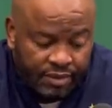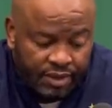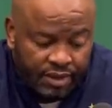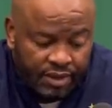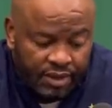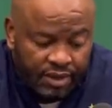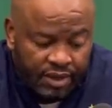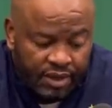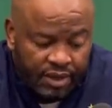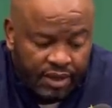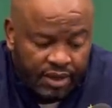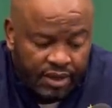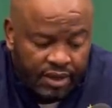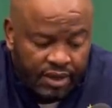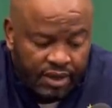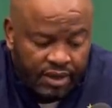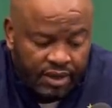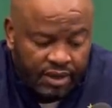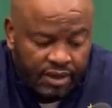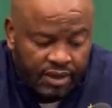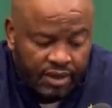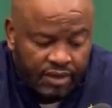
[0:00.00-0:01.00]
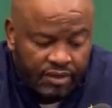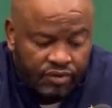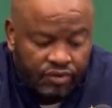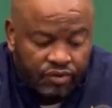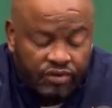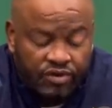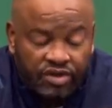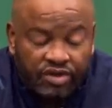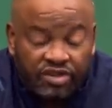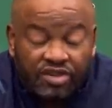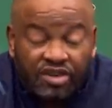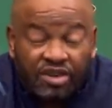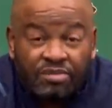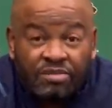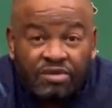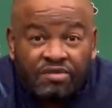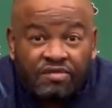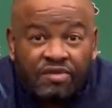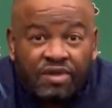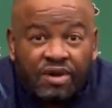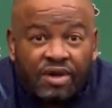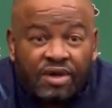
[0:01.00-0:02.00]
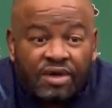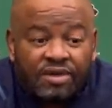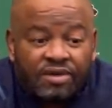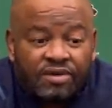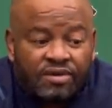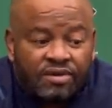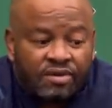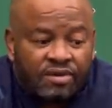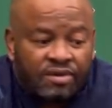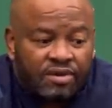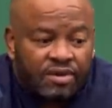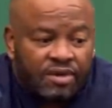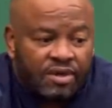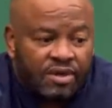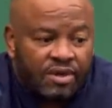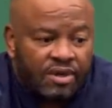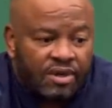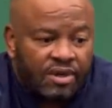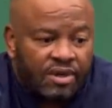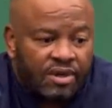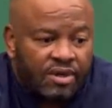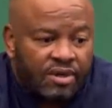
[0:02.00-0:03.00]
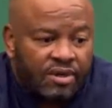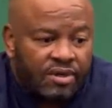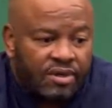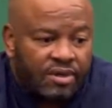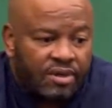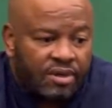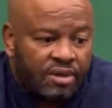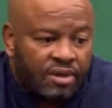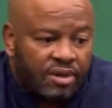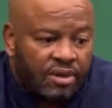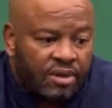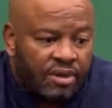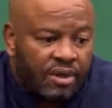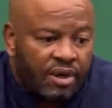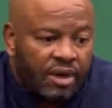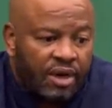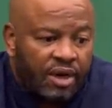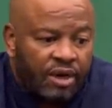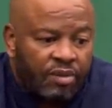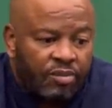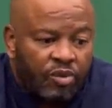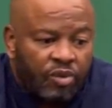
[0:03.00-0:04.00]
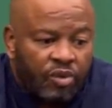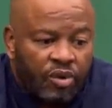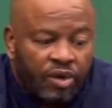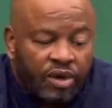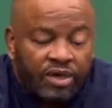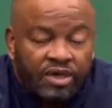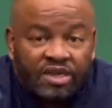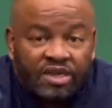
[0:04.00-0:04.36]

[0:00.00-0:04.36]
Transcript: Then the two central midfielders, Lebu and